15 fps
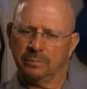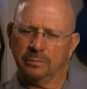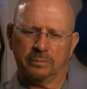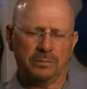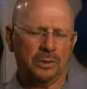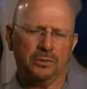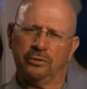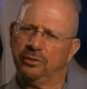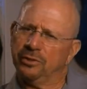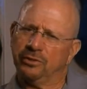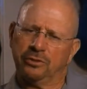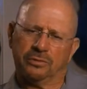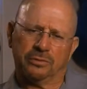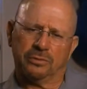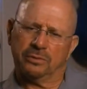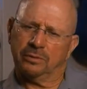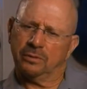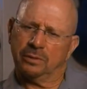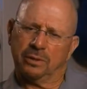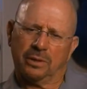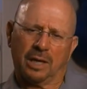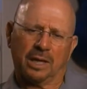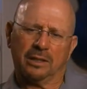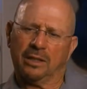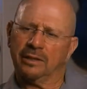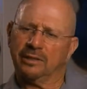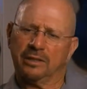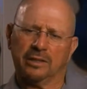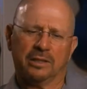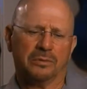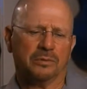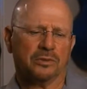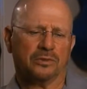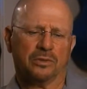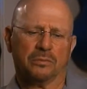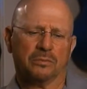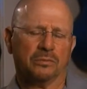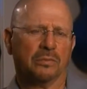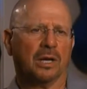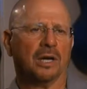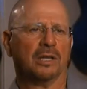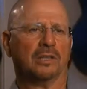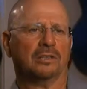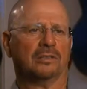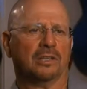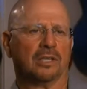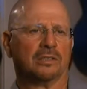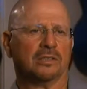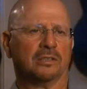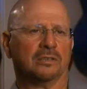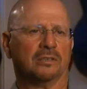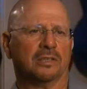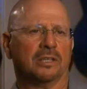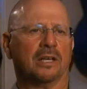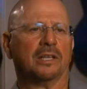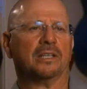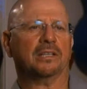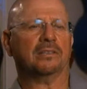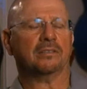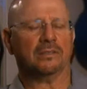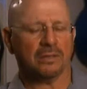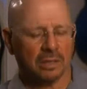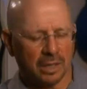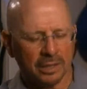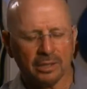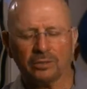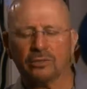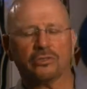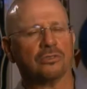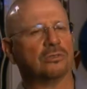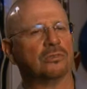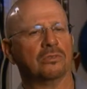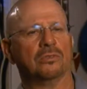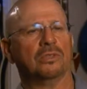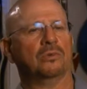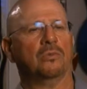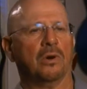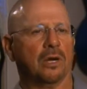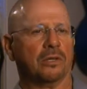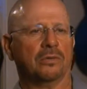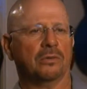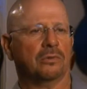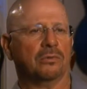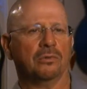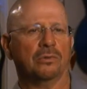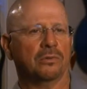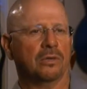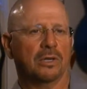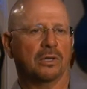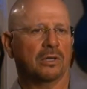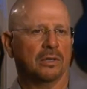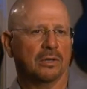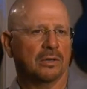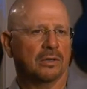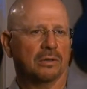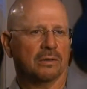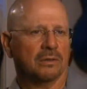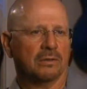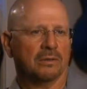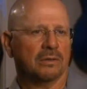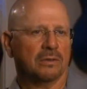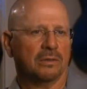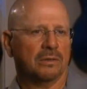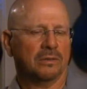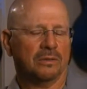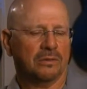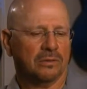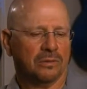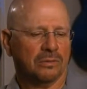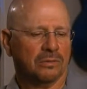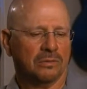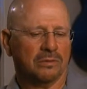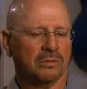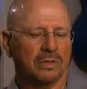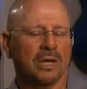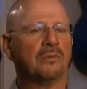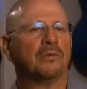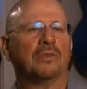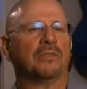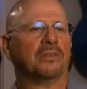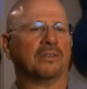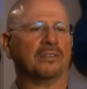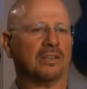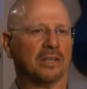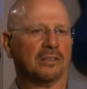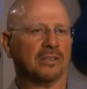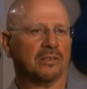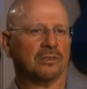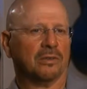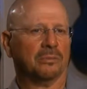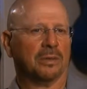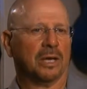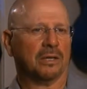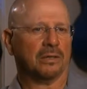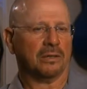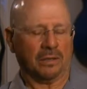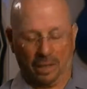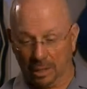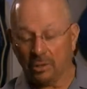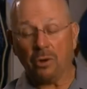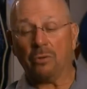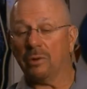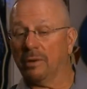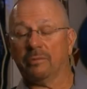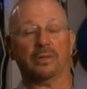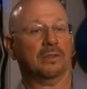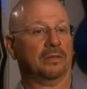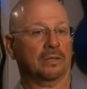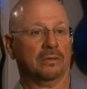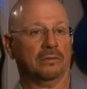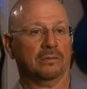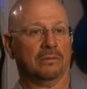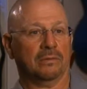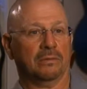music's, I'd like to give you something highly technical, and I can, I can certainly walk you through, you know, everything technical about it. I know everything,